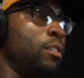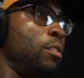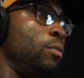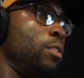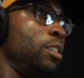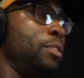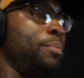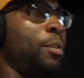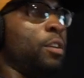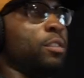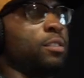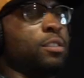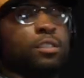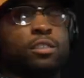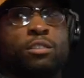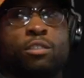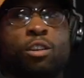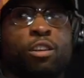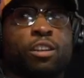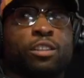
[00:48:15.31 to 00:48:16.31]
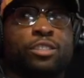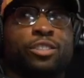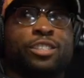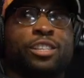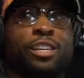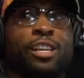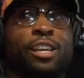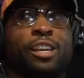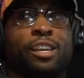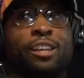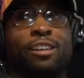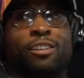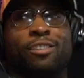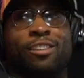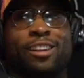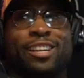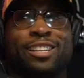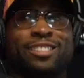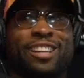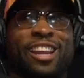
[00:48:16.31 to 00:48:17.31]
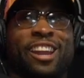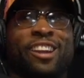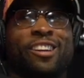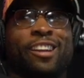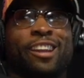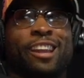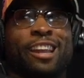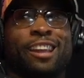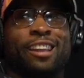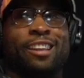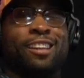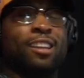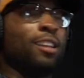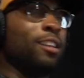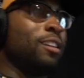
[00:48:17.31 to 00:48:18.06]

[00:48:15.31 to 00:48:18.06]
oh this person is talking shit or he's arrogant.